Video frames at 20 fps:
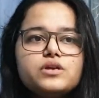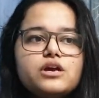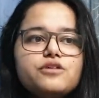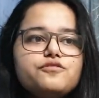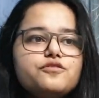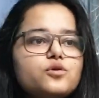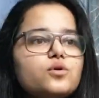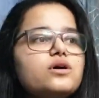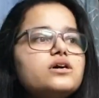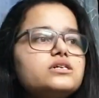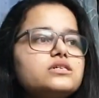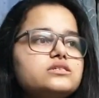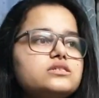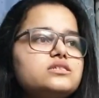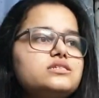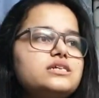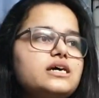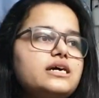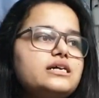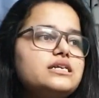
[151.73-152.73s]
If you are
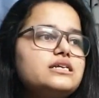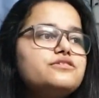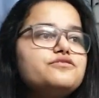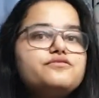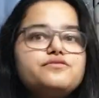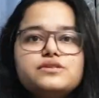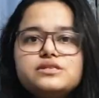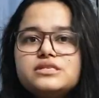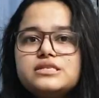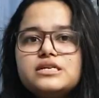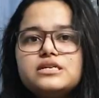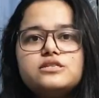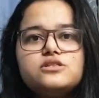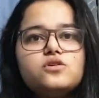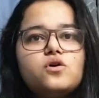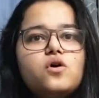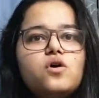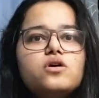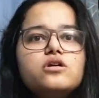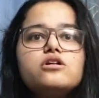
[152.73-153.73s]
understanding
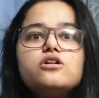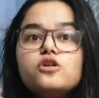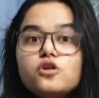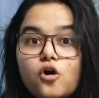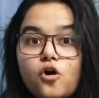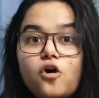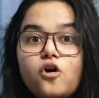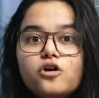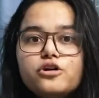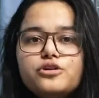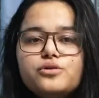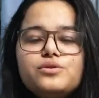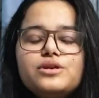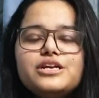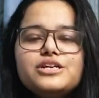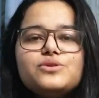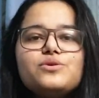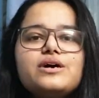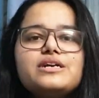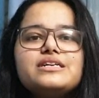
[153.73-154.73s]
physics or law, you
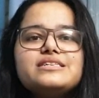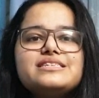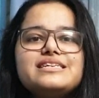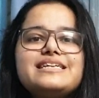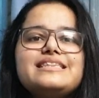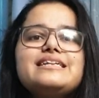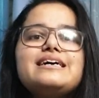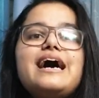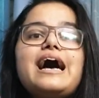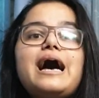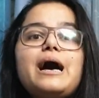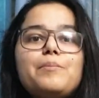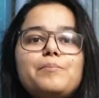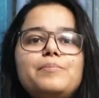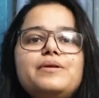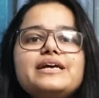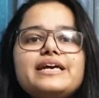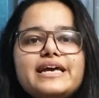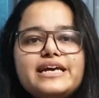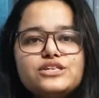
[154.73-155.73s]
need to understand the
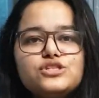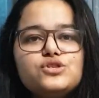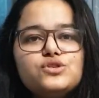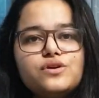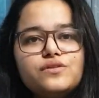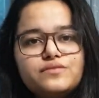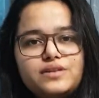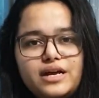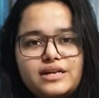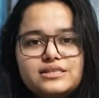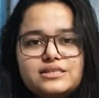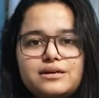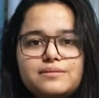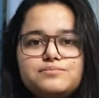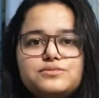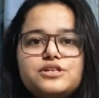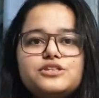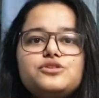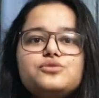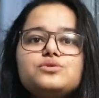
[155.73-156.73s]
application of that
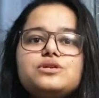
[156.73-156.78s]
subject.